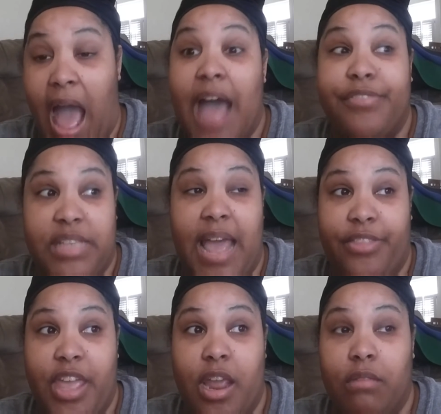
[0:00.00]
I've
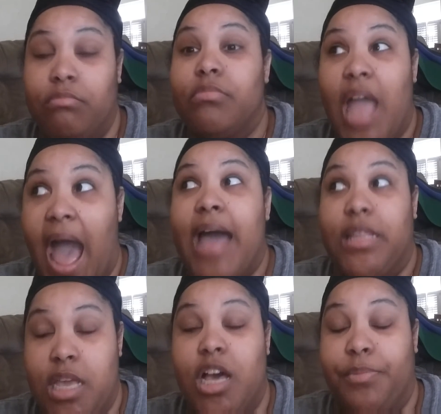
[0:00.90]
sat there
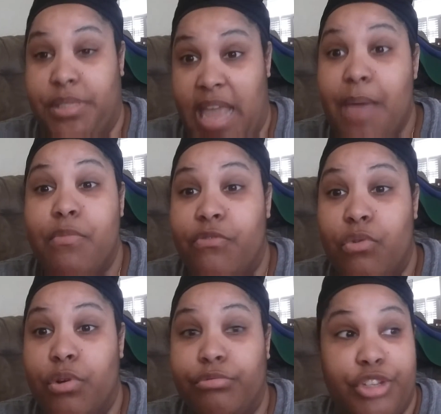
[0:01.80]
highly upset before,